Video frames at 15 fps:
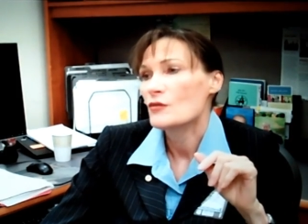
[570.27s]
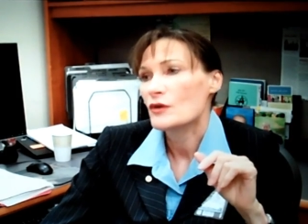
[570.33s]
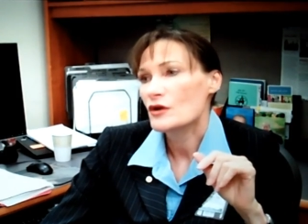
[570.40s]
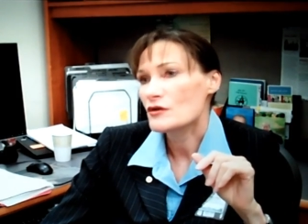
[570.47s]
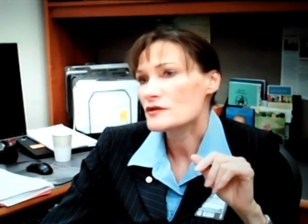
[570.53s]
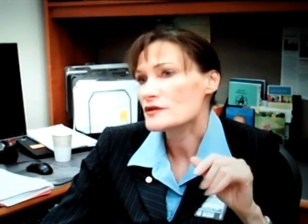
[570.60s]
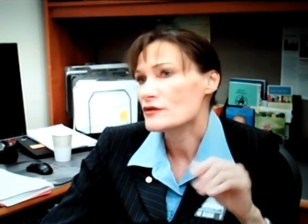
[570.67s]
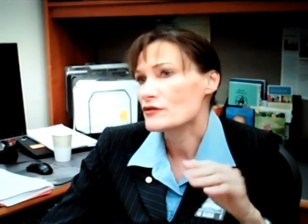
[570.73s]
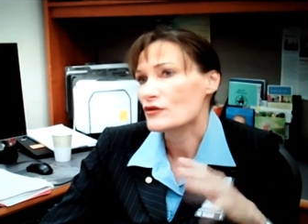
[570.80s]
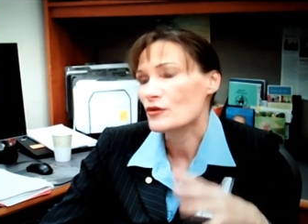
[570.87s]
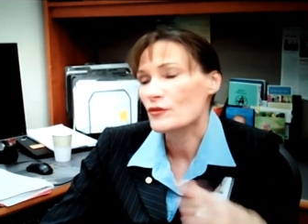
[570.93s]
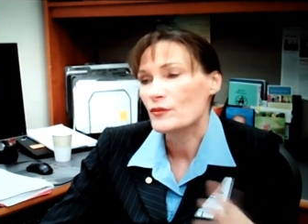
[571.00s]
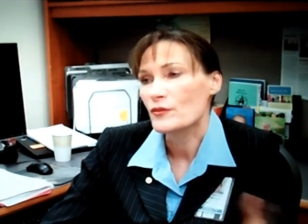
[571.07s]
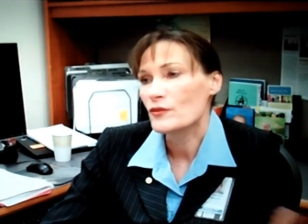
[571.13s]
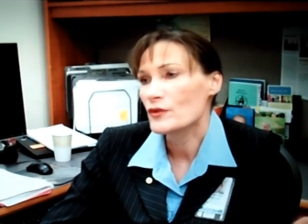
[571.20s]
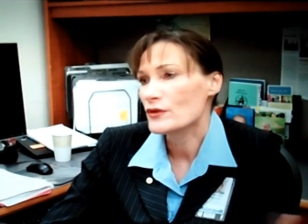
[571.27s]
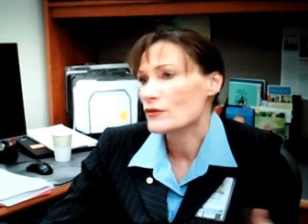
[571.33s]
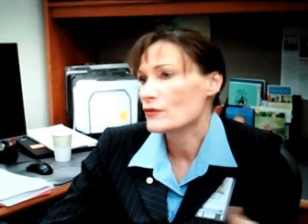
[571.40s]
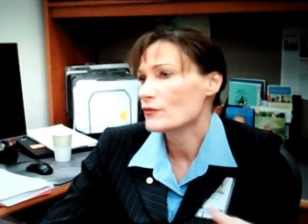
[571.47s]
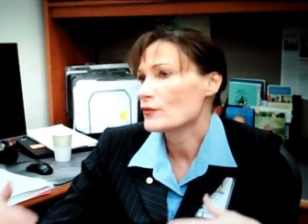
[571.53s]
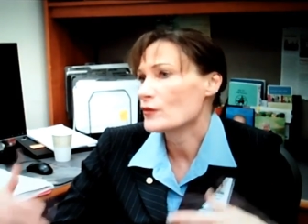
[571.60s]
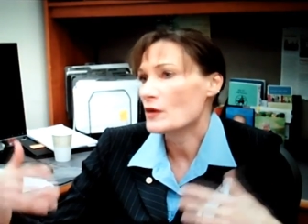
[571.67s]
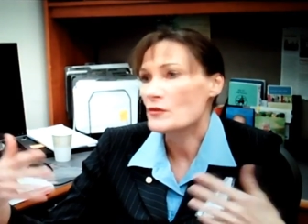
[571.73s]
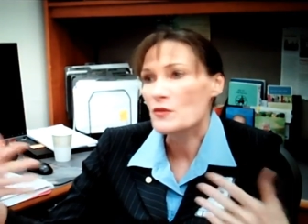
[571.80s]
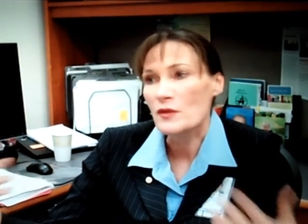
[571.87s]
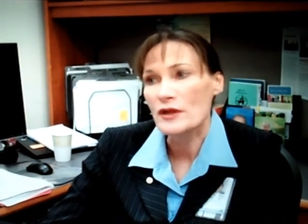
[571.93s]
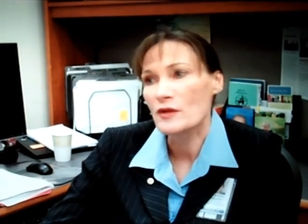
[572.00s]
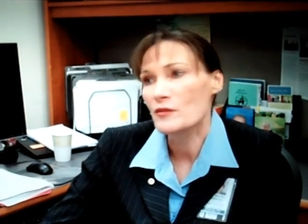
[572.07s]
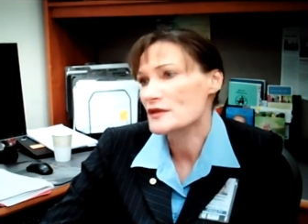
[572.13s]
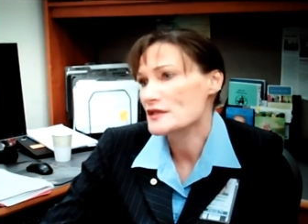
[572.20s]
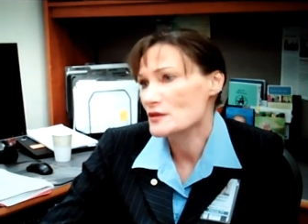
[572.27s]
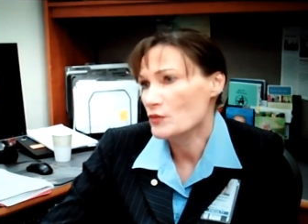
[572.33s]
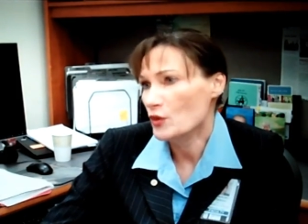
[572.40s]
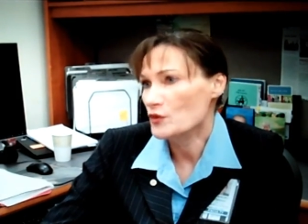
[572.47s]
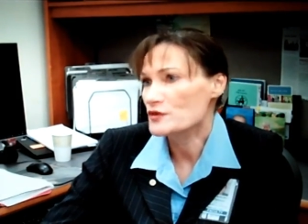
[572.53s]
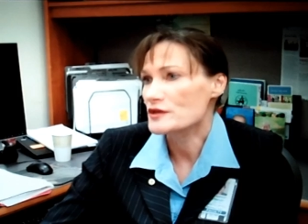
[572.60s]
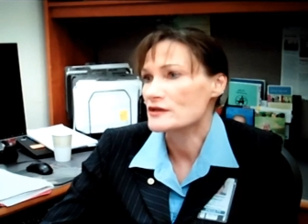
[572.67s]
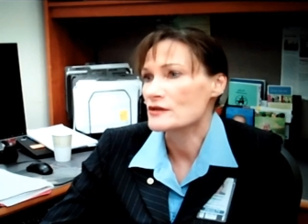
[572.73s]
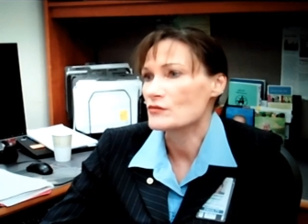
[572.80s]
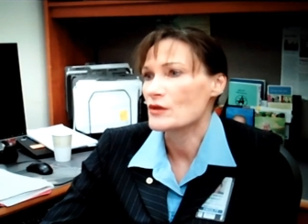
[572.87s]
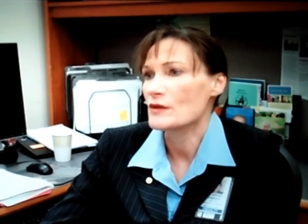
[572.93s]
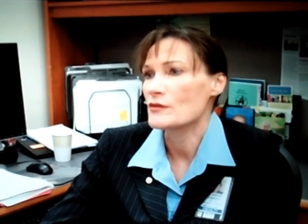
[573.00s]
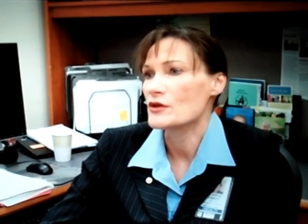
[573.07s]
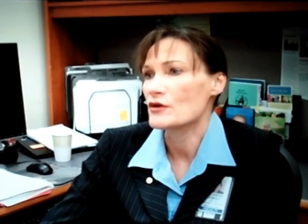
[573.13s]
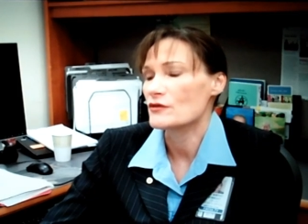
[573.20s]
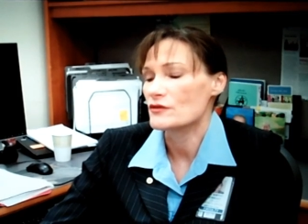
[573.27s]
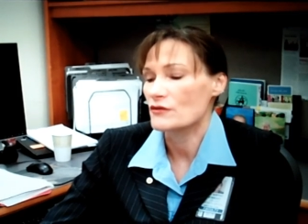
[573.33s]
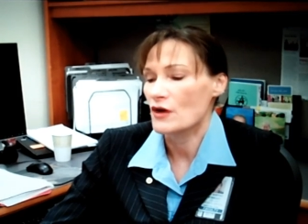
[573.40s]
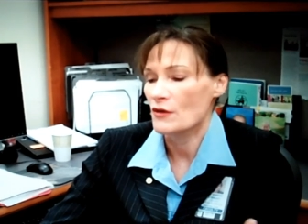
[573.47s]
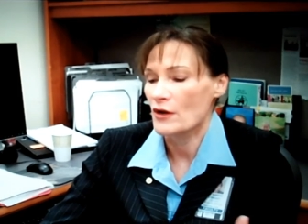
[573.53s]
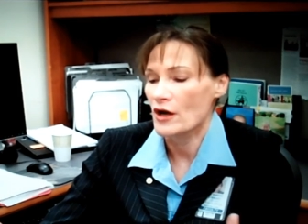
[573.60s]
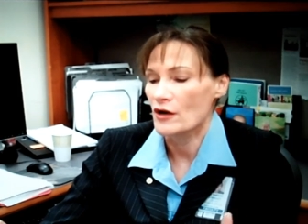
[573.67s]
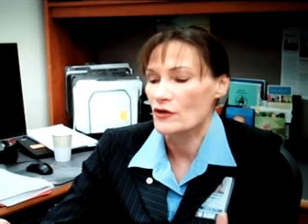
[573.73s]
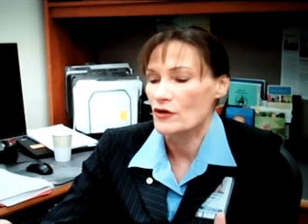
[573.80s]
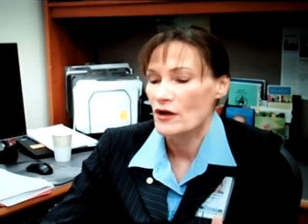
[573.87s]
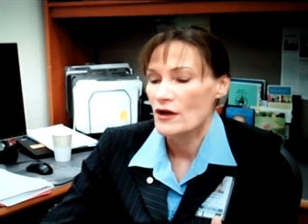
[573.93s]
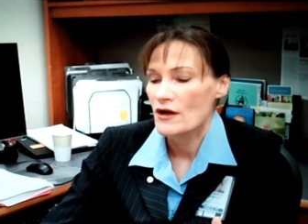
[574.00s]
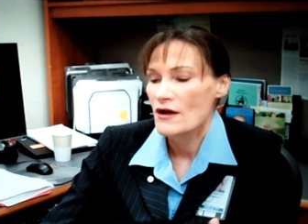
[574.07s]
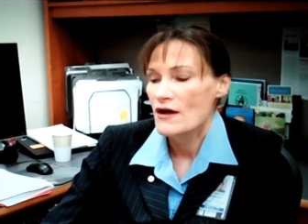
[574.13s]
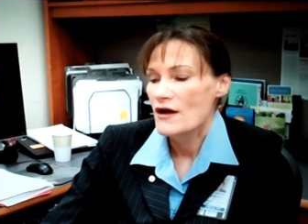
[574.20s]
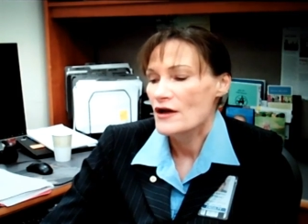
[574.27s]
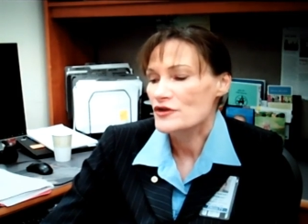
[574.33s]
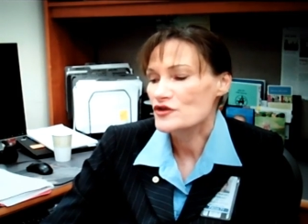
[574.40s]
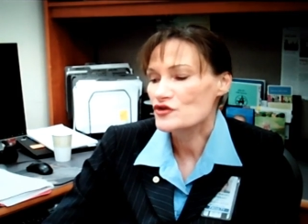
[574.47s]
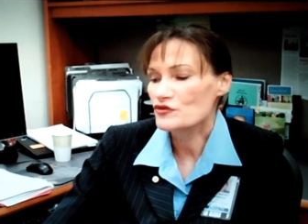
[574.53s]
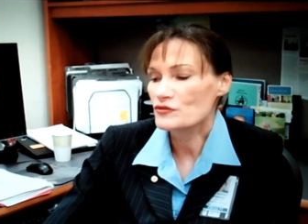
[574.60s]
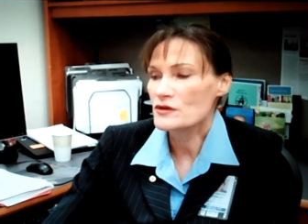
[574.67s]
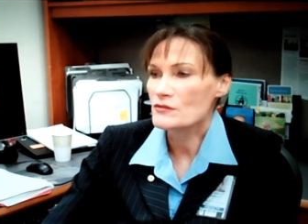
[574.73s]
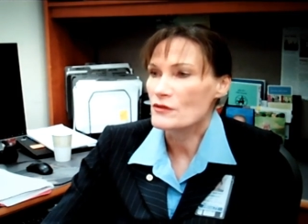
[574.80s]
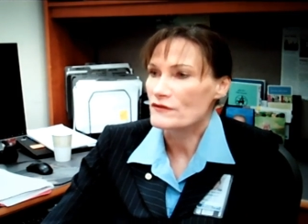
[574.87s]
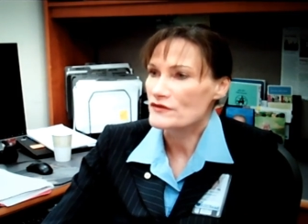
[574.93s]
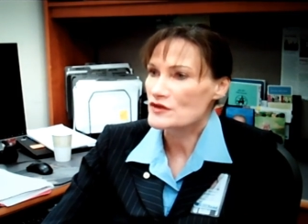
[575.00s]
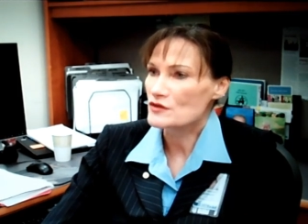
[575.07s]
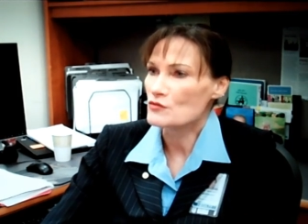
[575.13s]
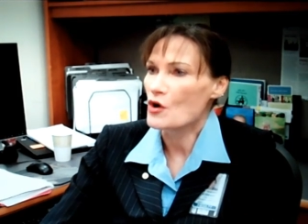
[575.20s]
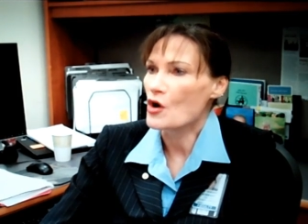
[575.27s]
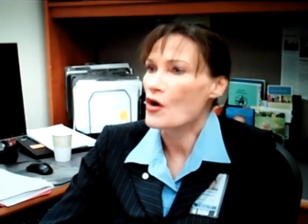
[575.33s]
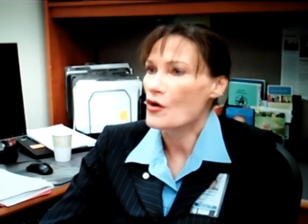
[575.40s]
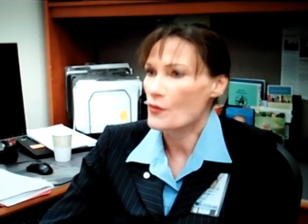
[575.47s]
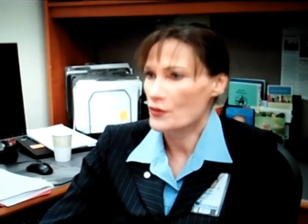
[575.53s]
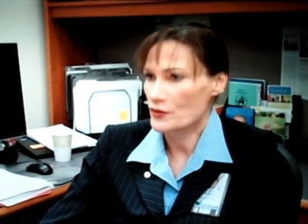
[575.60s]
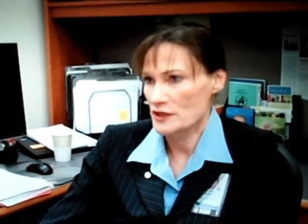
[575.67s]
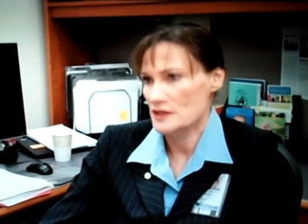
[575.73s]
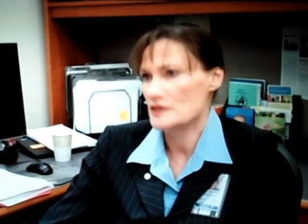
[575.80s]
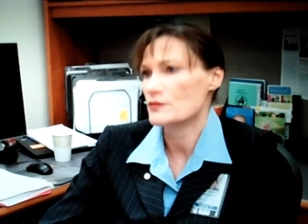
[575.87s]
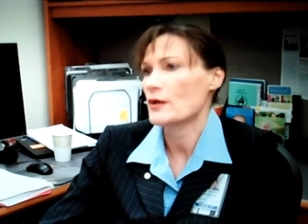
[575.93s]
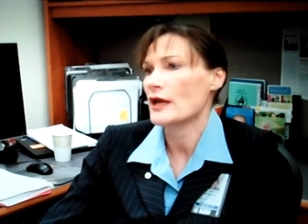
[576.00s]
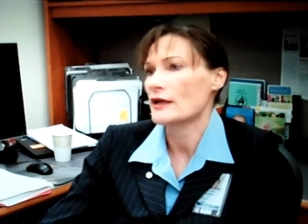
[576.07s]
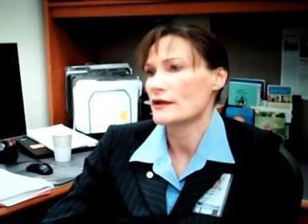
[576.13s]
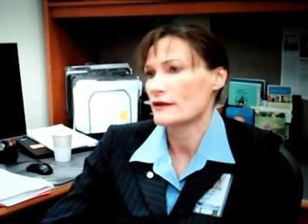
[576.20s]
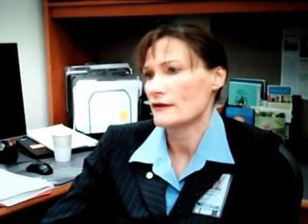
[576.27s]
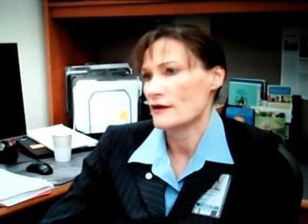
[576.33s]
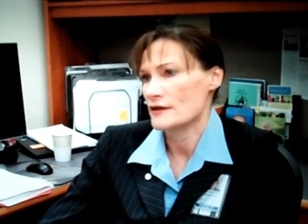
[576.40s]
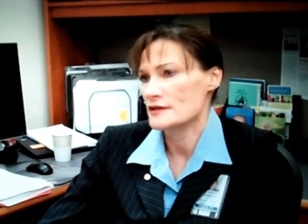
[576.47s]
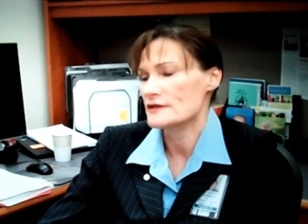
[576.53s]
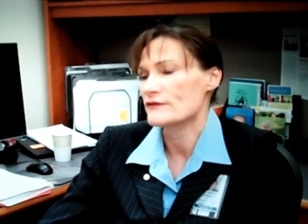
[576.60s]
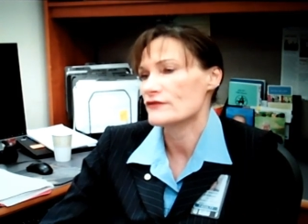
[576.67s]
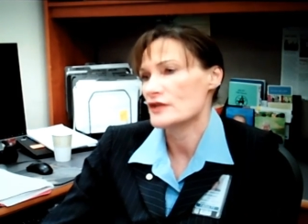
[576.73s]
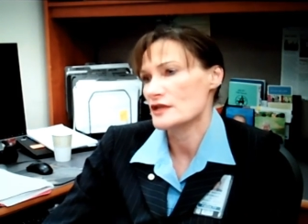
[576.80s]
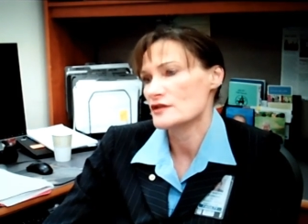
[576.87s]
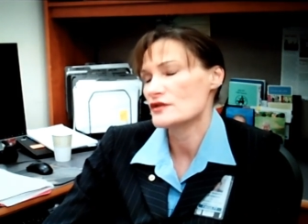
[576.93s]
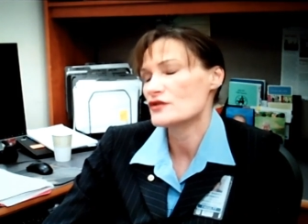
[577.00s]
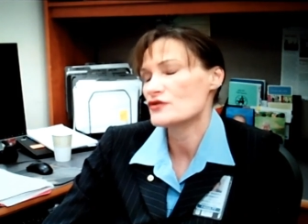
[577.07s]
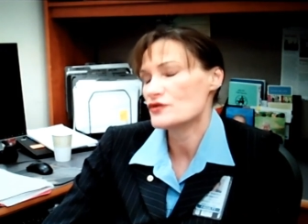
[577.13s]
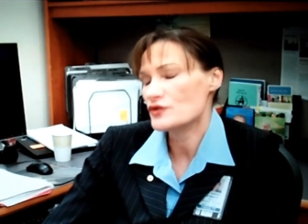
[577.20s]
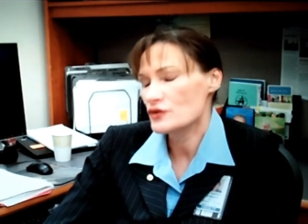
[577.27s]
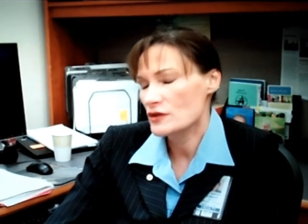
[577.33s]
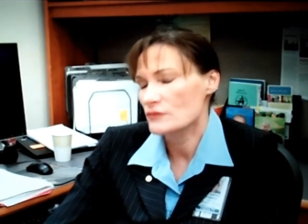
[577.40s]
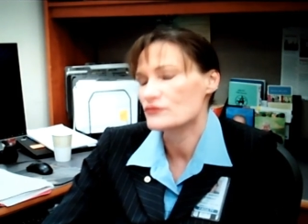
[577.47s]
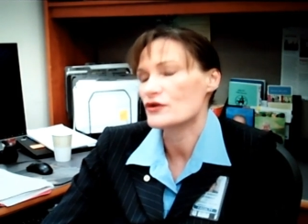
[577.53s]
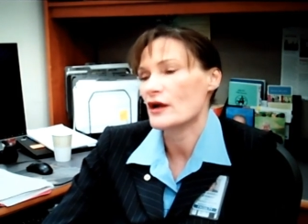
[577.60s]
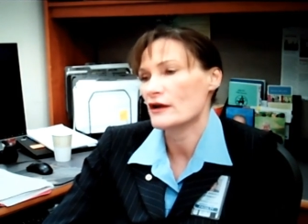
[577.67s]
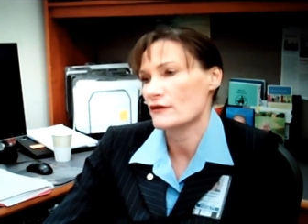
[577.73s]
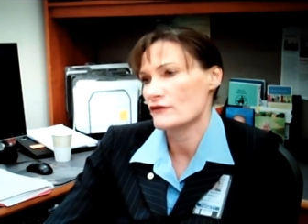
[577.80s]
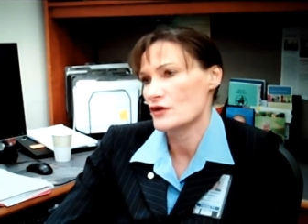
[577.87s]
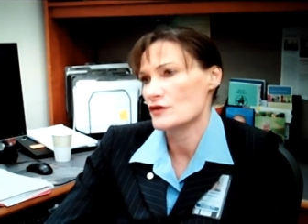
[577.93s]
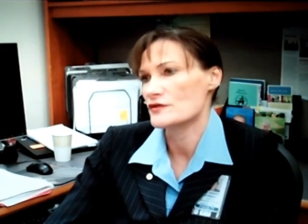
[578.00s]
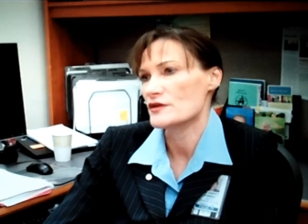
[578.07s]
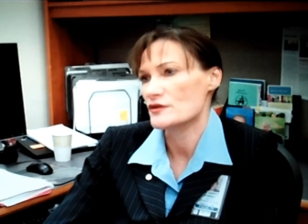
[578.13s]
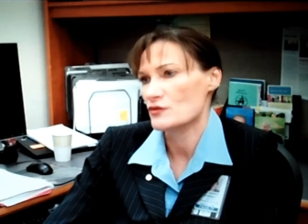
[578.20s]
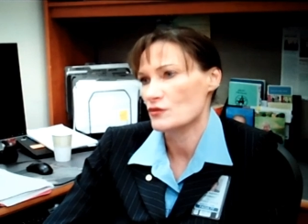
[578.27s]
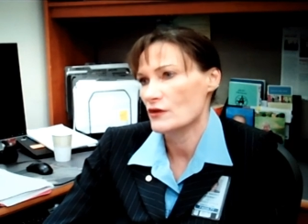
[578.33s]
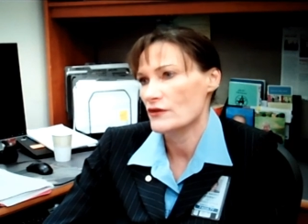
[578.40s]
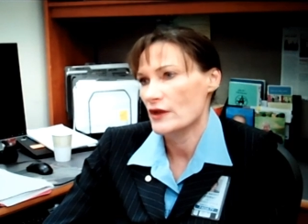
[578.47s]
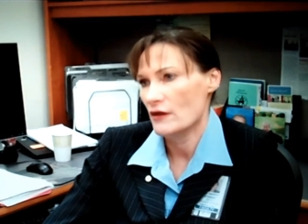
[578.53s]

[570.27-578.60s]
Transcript: But also, you're, you're probably a busy person, and maybe there are a, a stream of small participating kinds of things, and you should keep track of those as well.